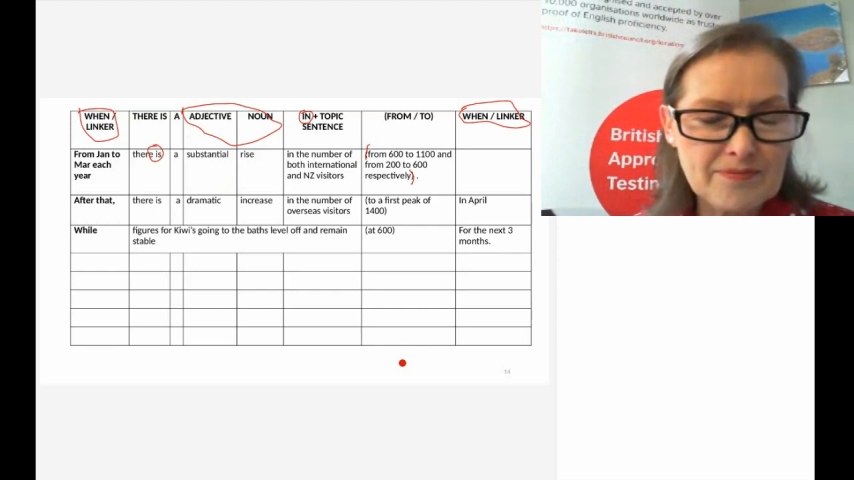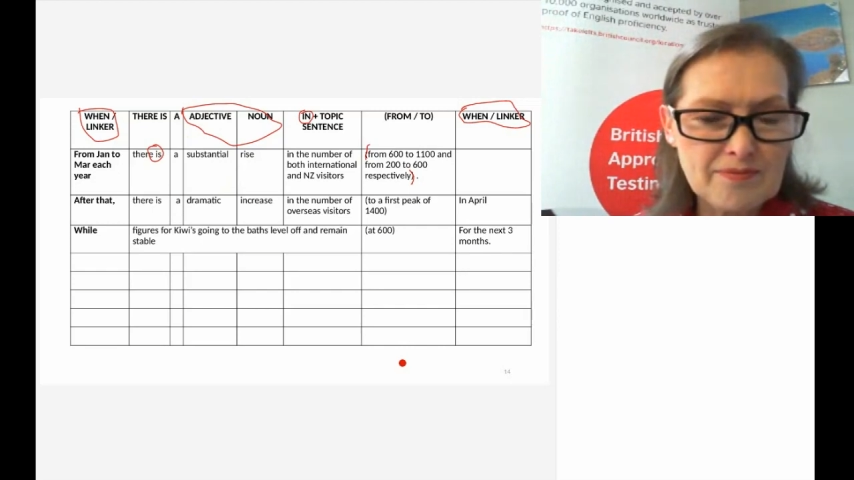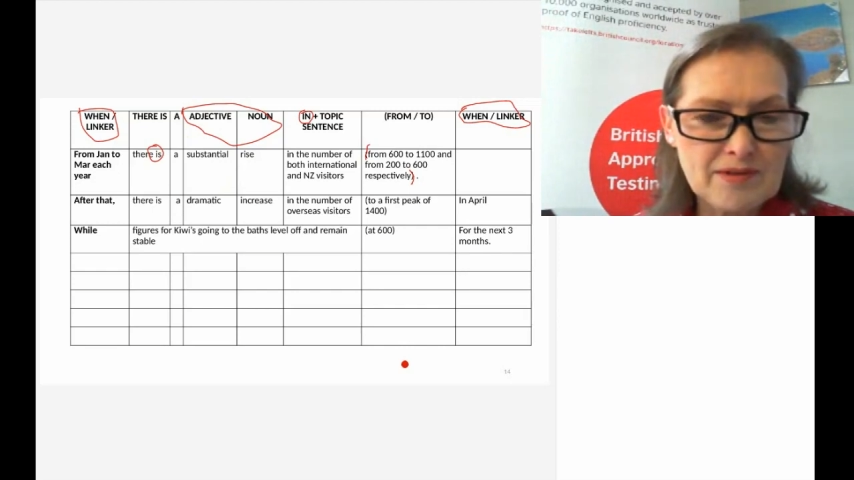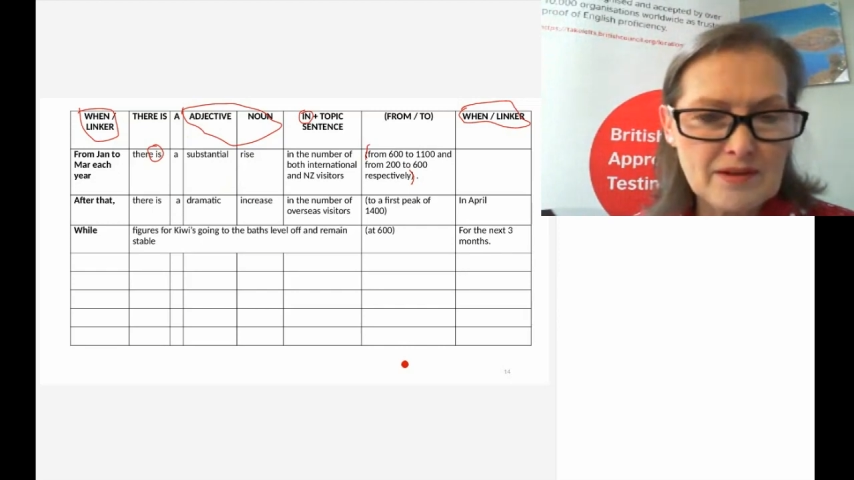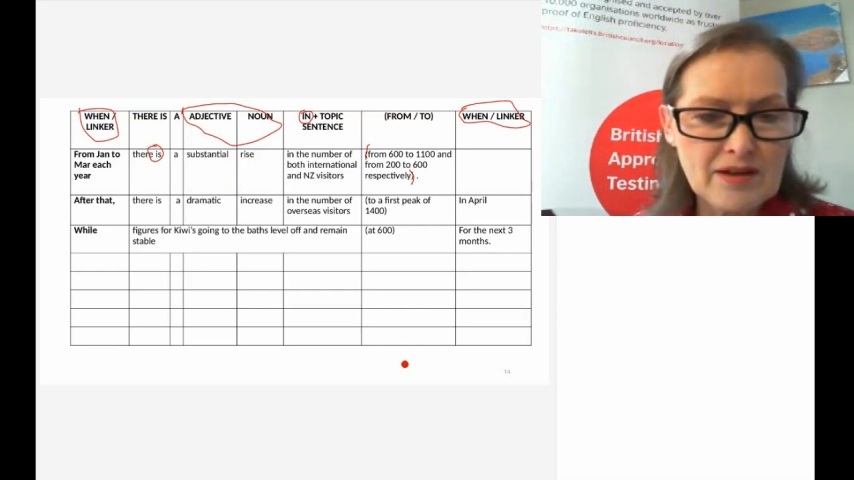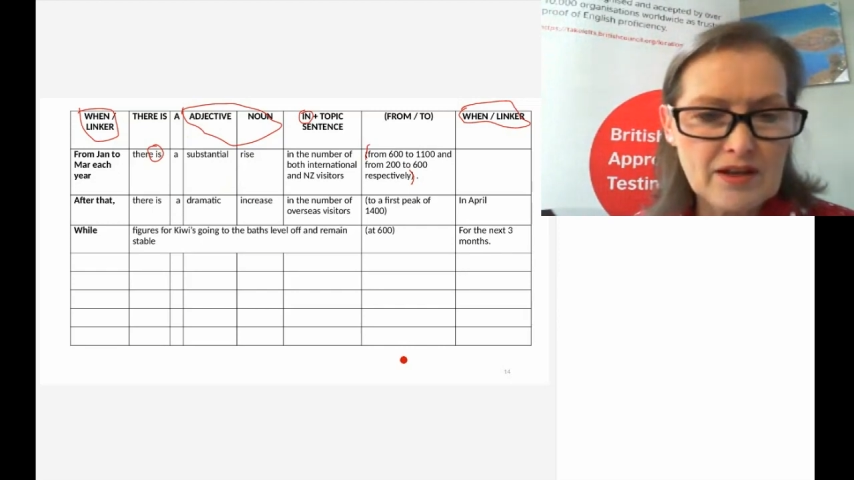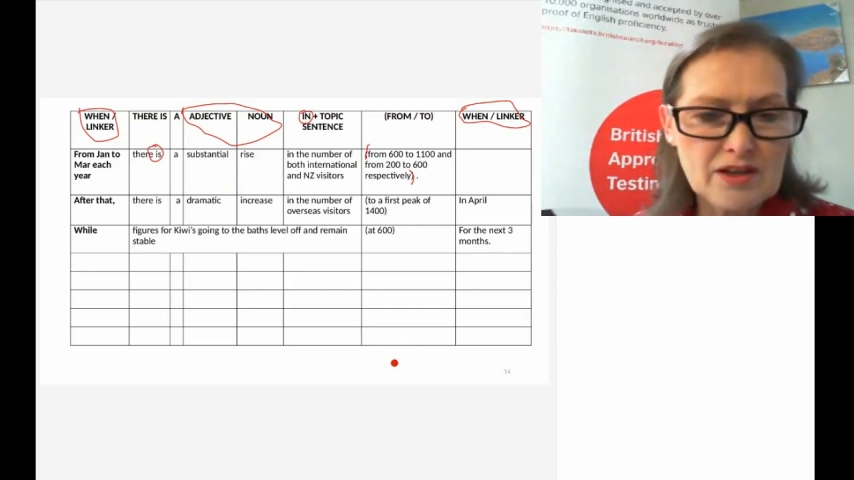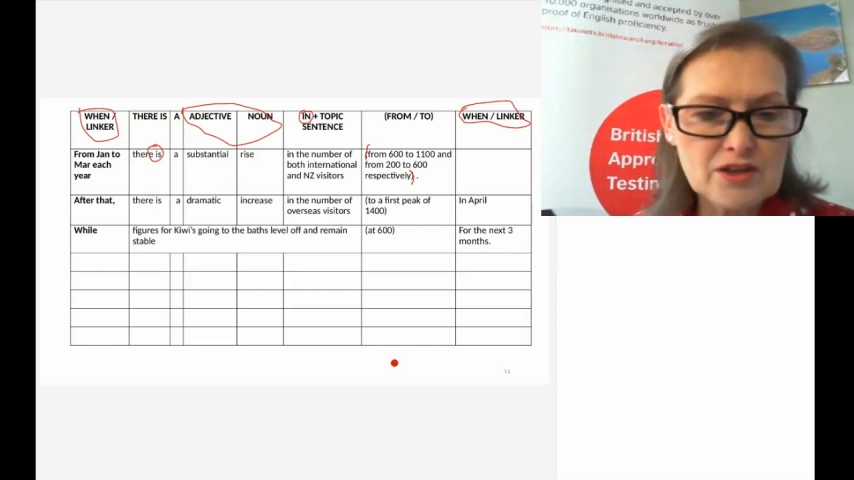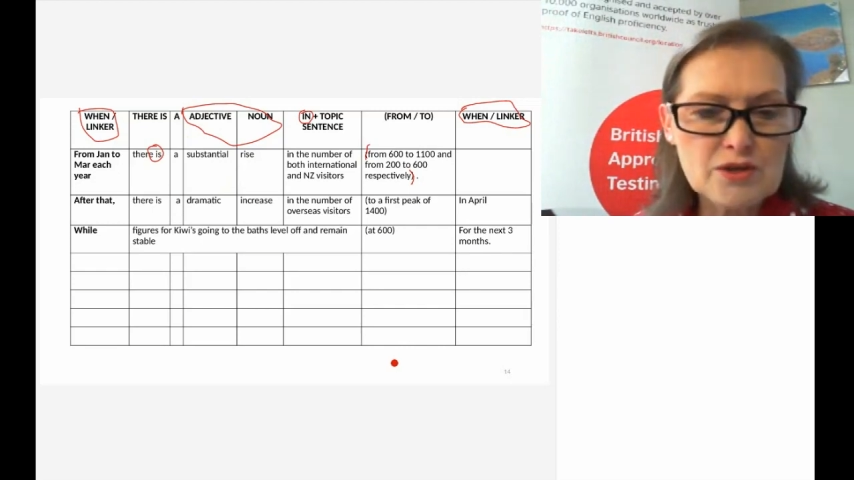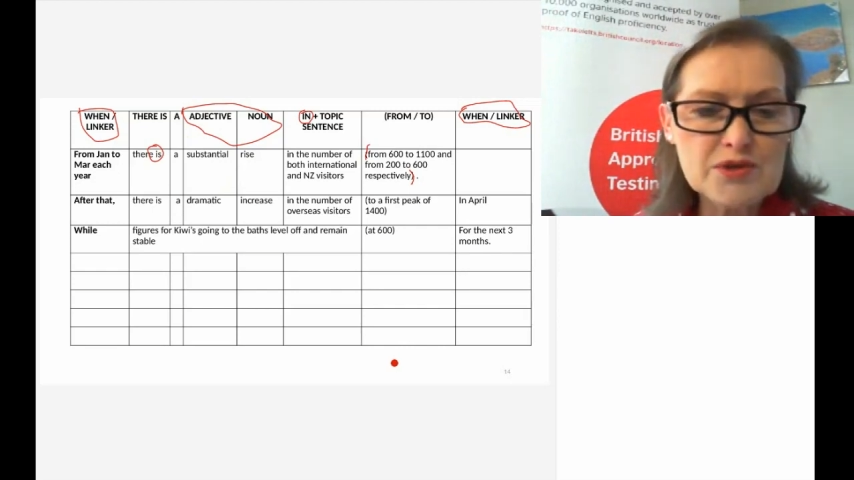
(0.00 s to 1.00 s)

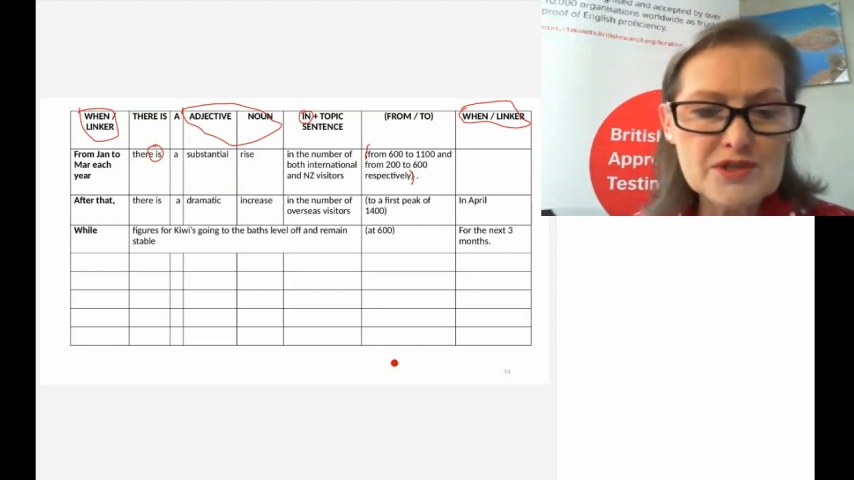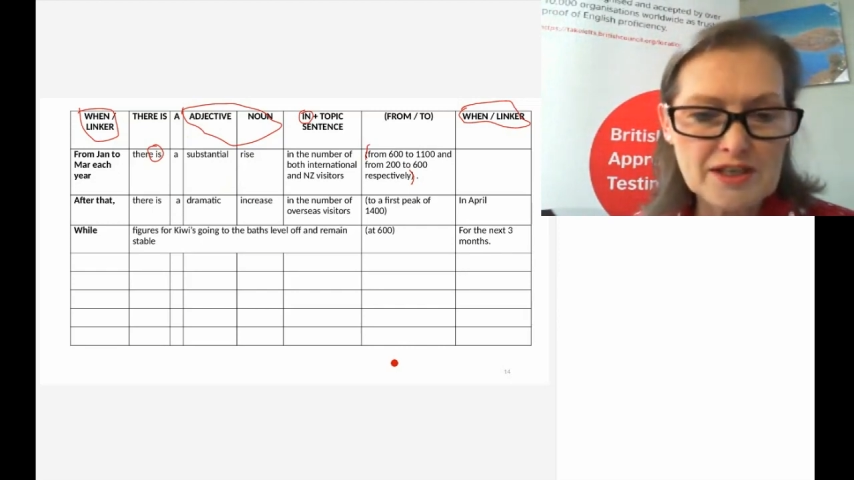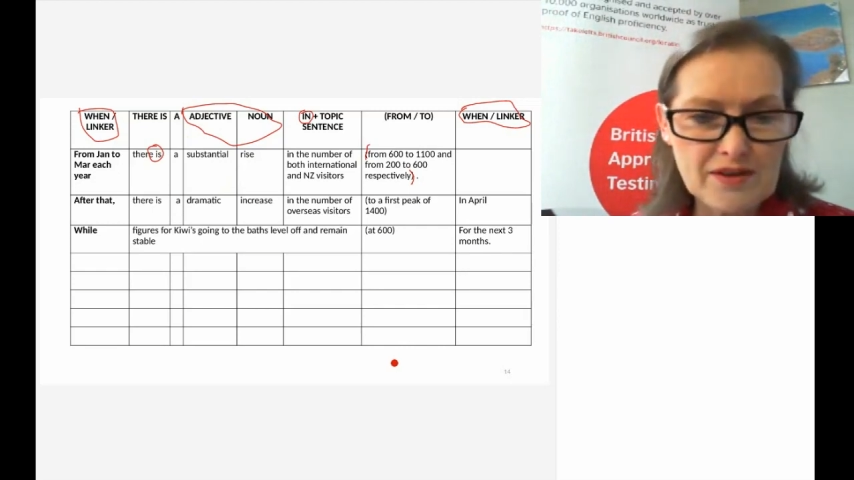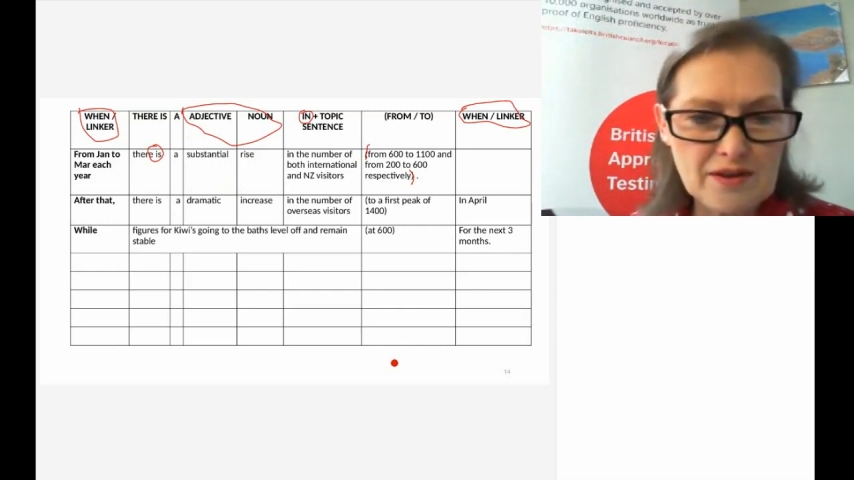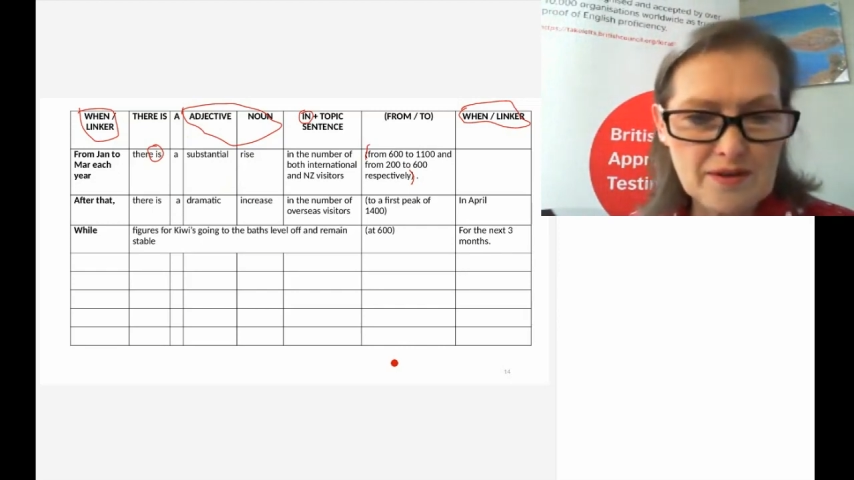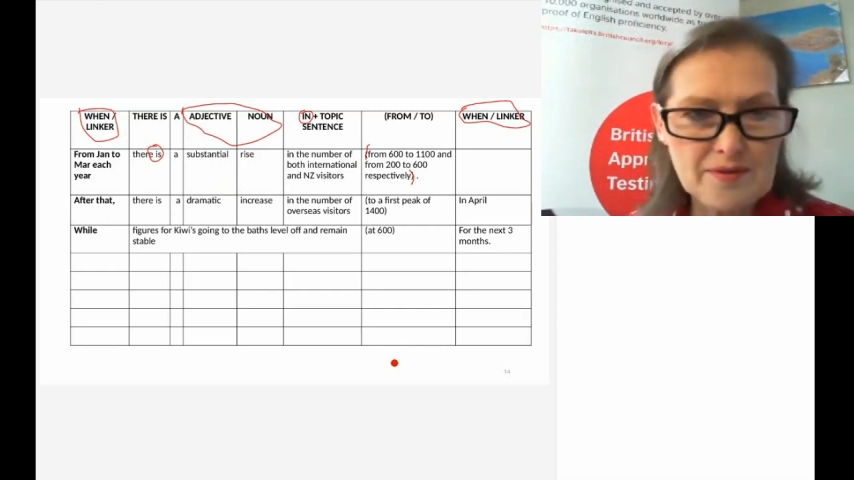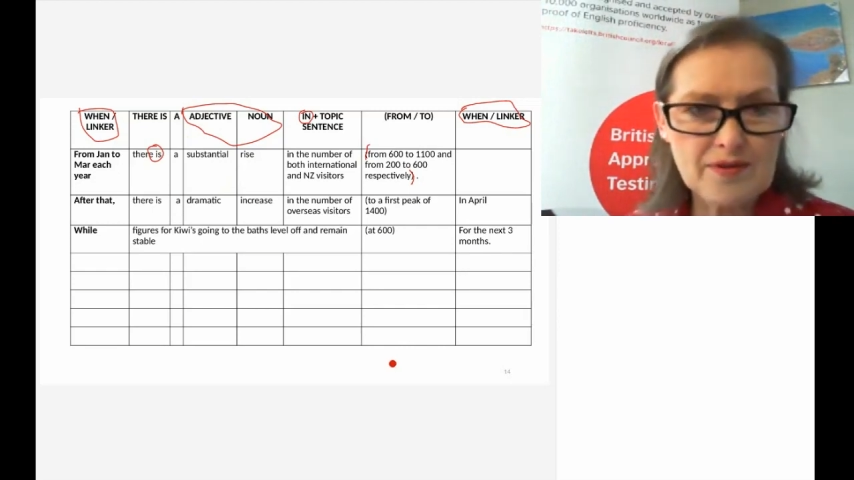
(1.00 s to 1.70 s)
using your